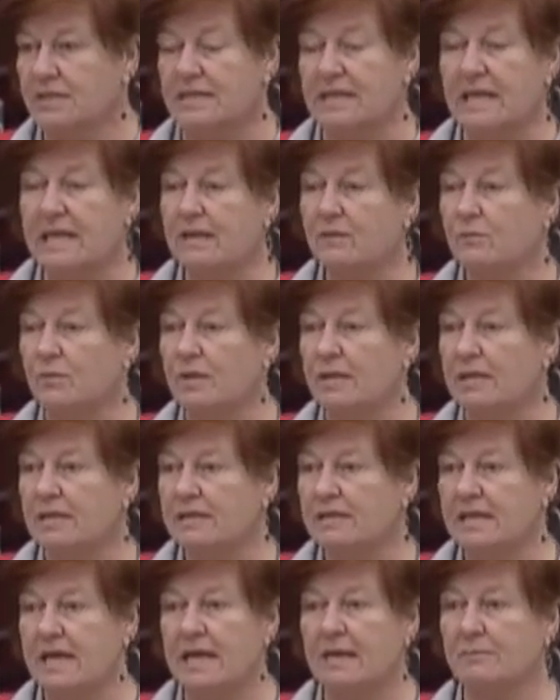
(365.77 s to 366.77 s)
Today
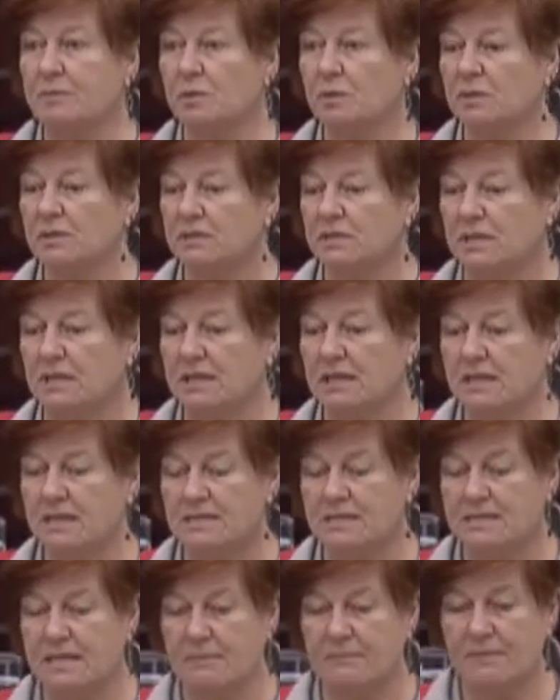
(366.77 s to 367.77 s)
we tabled
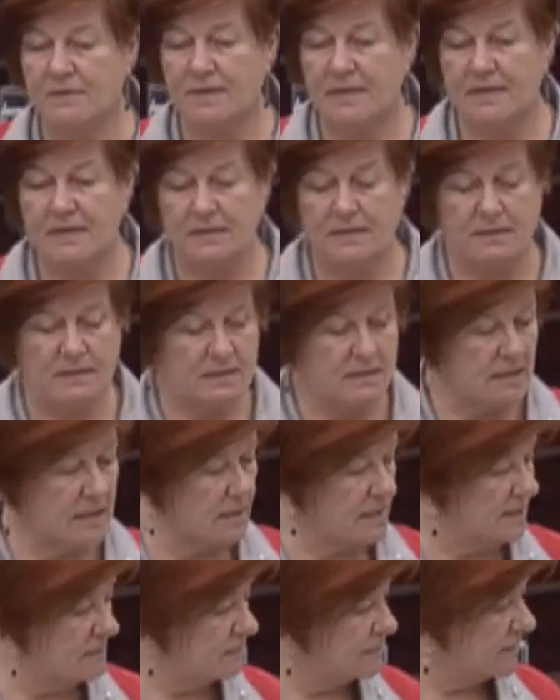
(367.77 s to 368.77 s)
something, the
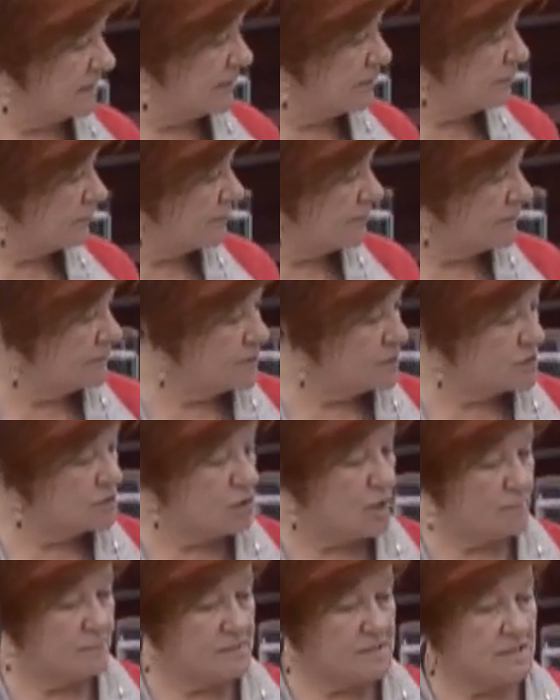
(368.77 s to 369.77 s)
leader of the
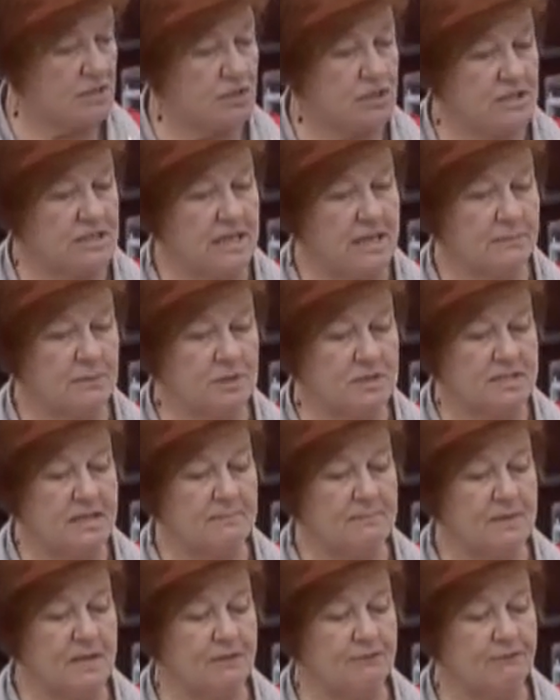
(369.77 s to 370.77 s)
official opposition tabled
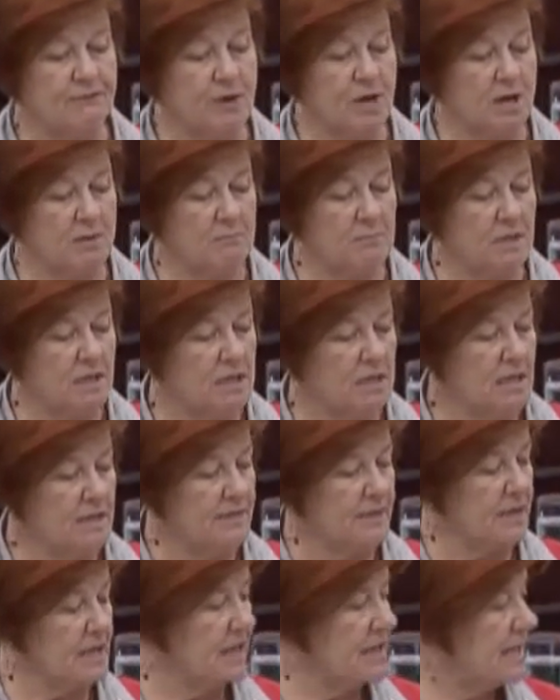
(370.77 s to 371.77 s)
something from
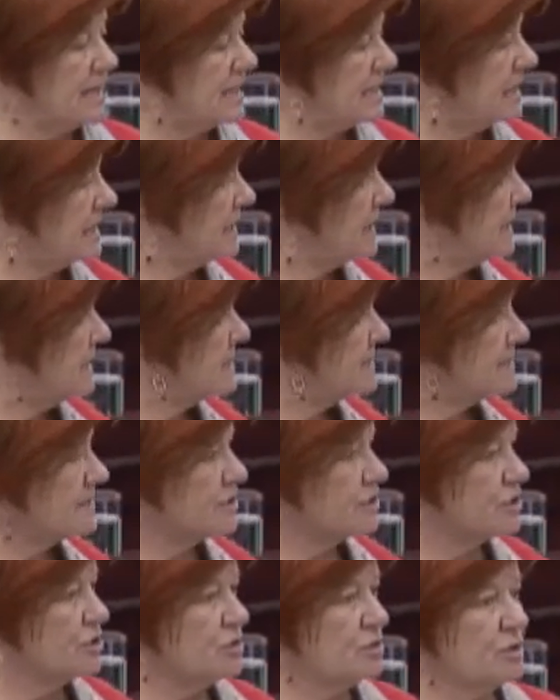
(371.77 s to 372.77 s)
the Canadian
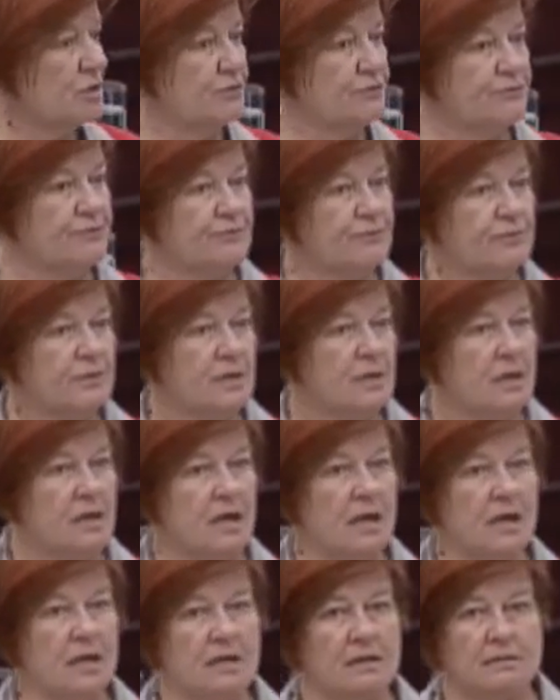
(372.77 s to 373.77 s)
Institute of
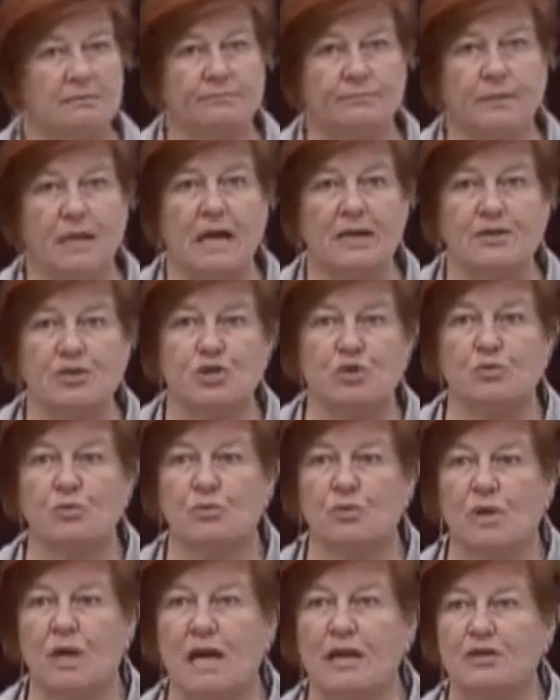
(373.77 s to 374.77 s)

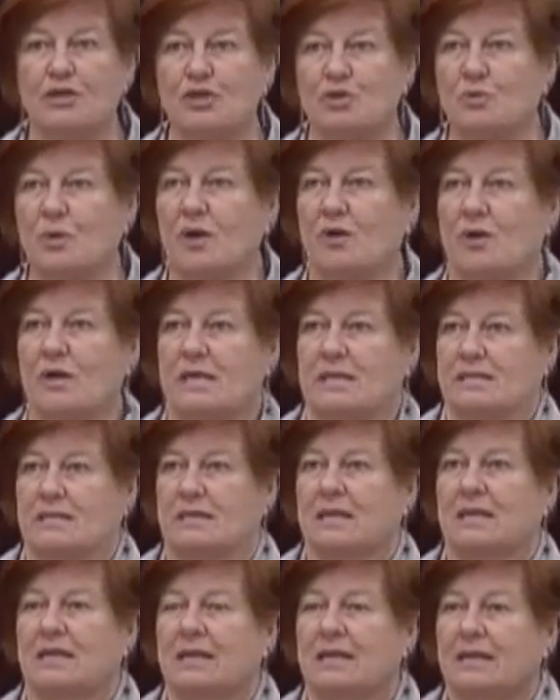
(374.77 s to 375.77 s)

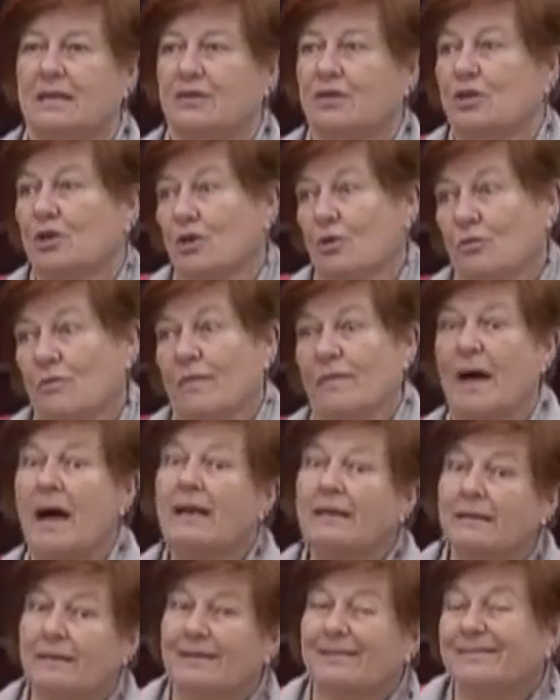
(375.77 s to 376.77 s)
Actuaries. You know,
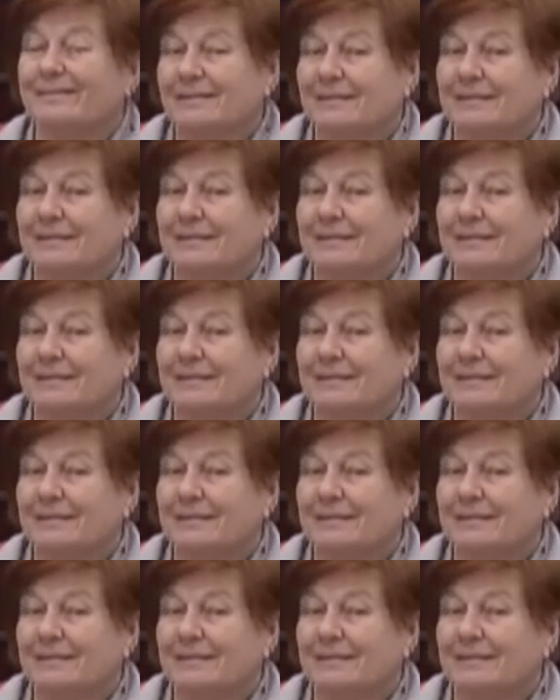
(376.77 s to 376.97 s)
that